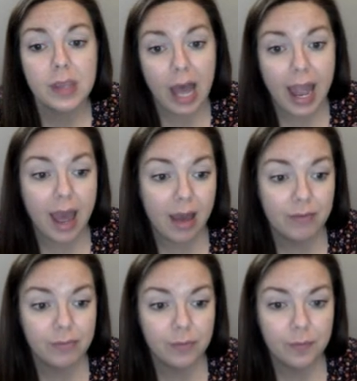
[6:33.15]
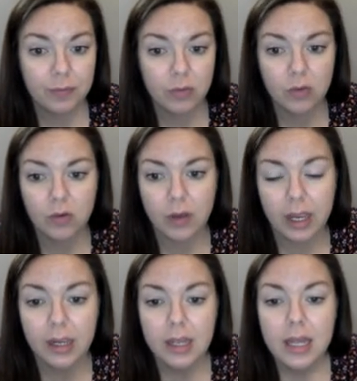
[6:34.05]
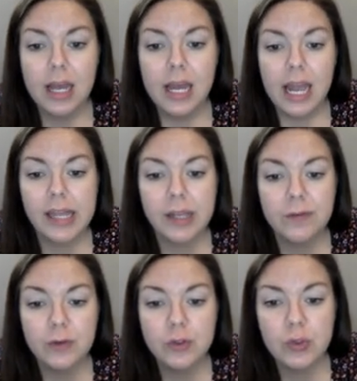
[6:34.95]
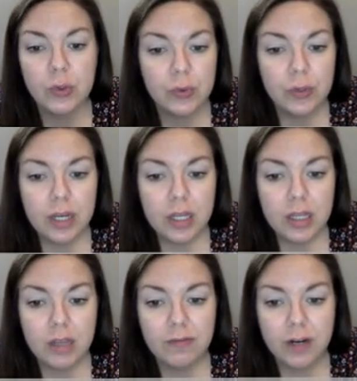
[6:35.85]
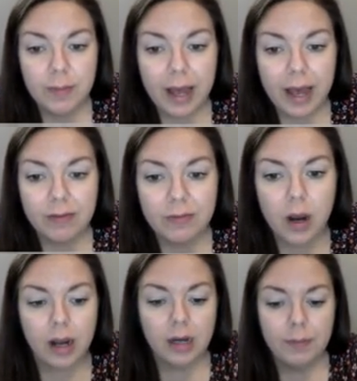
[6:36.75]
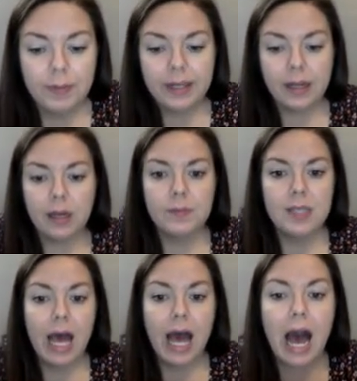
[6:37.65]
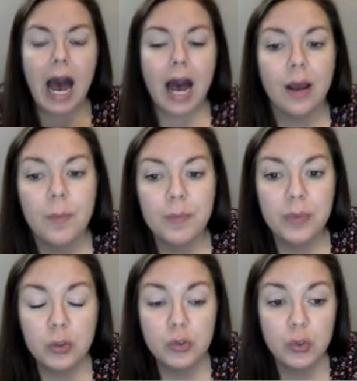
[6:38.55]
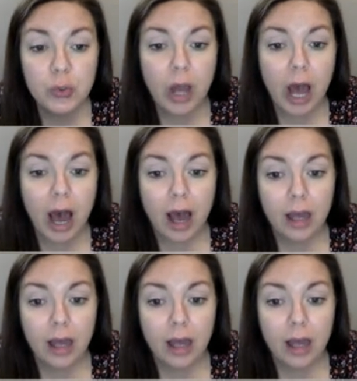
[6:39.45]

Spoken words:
I have, okay? And then for tu, the verb avoir becomes a, tu as,